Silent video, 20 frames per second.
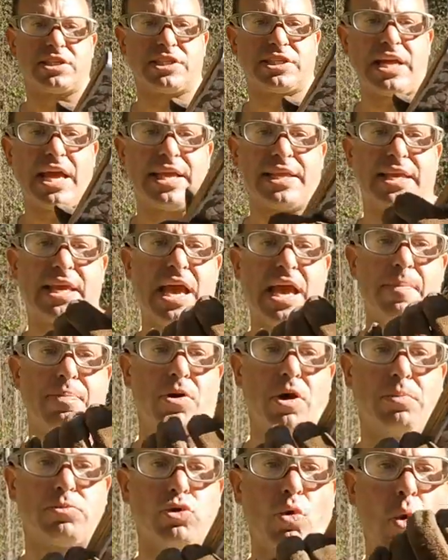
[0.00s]
end cap
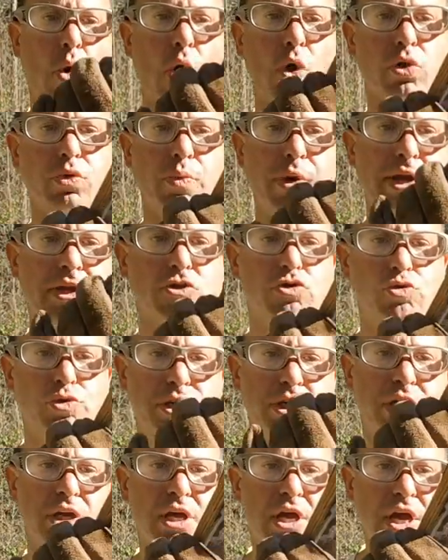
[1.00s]
comes all the way to
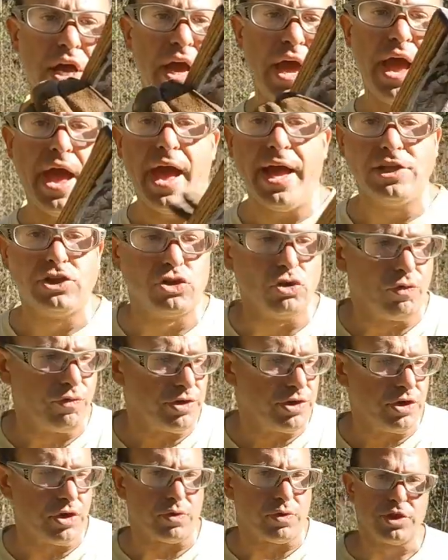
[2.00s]
the edge over
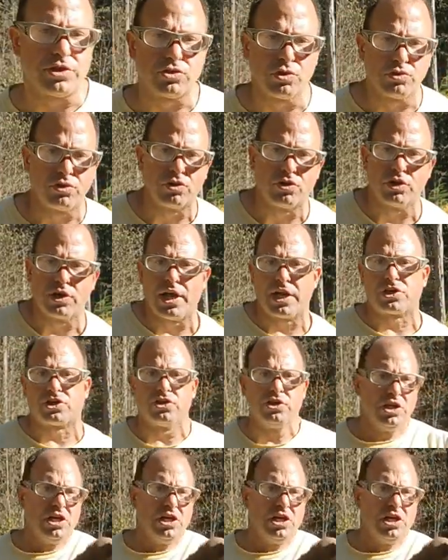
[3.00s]
here, right? So you could actually